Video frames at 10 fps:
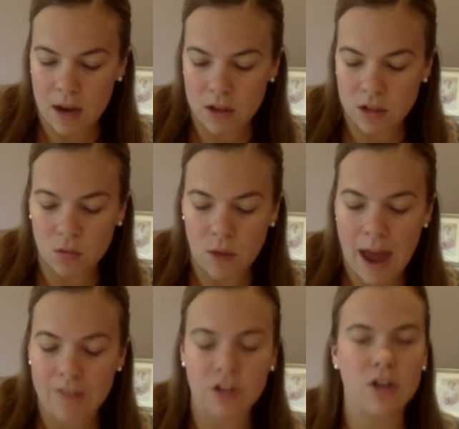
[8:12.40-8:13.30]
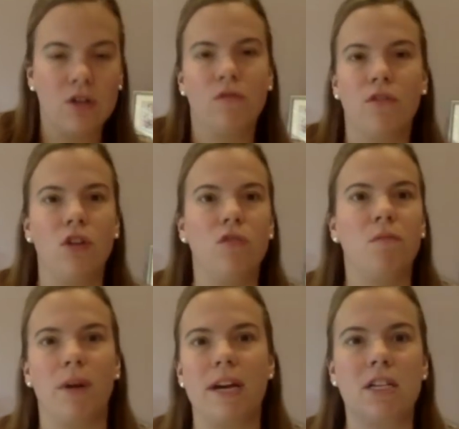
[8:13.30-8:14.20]
so after you've
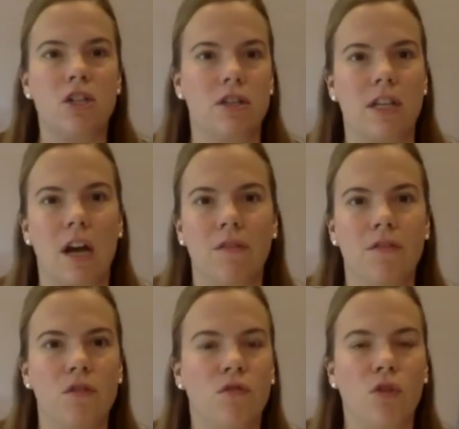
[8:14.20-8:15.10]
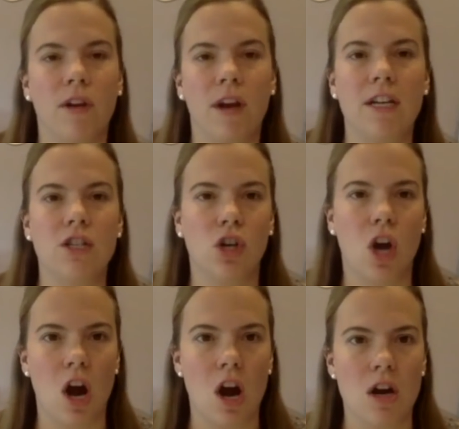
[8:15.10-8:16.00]
branded yourself, you've created your
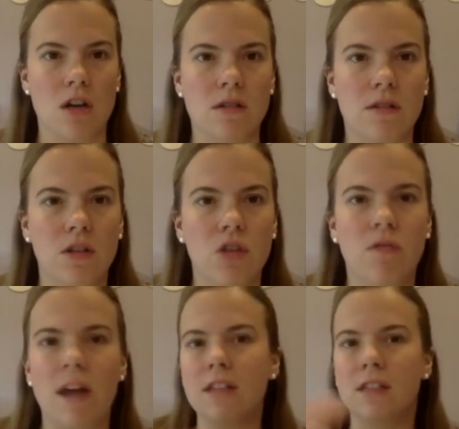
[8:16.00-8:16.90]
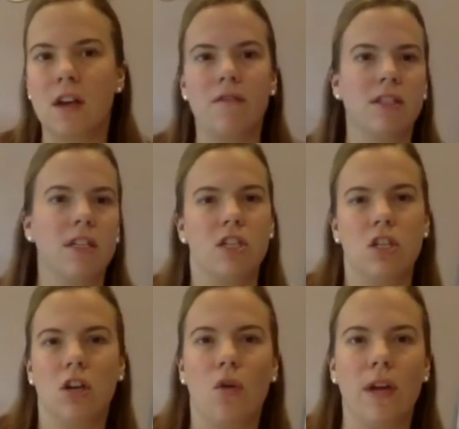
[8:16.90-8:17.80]
card, you've got this
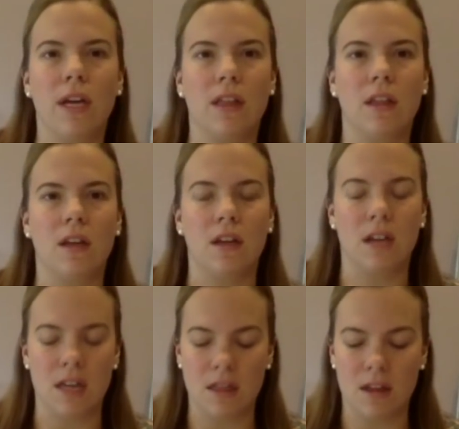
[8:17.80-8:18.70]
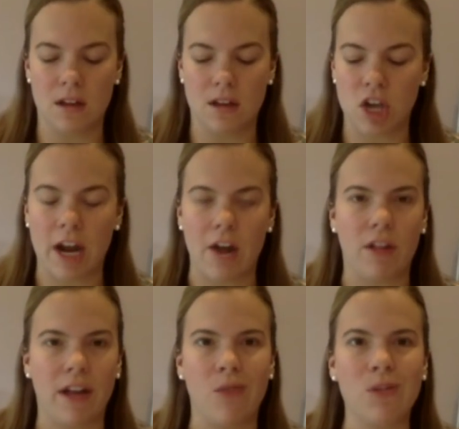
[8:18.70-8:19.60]
conversation going in the checkout
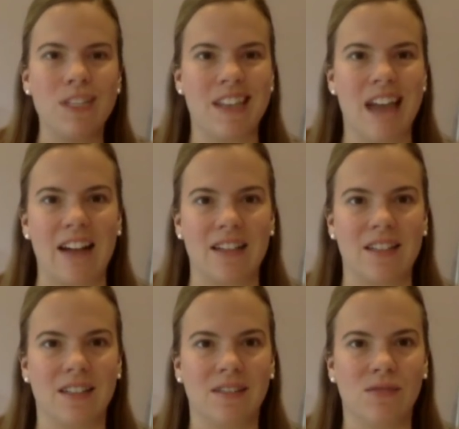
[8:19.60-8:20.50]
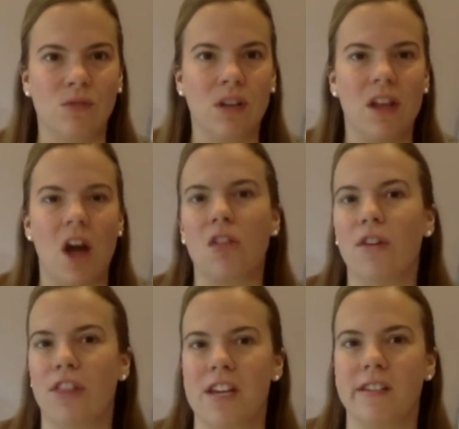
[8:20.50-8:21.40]
line, what's next? What are the other
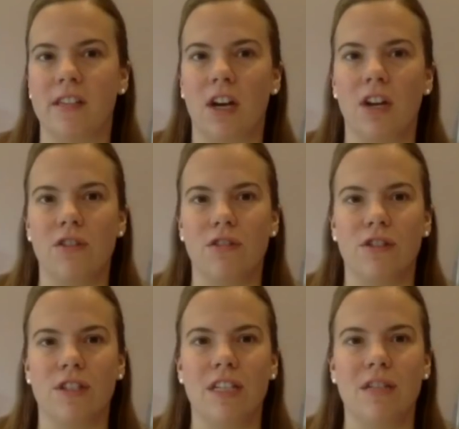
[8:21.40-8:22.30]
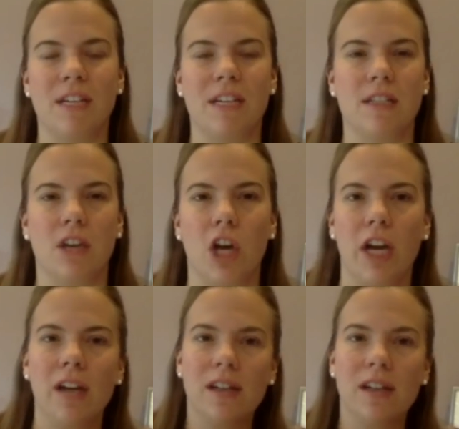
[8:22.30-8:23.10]
things that our users need to be considering?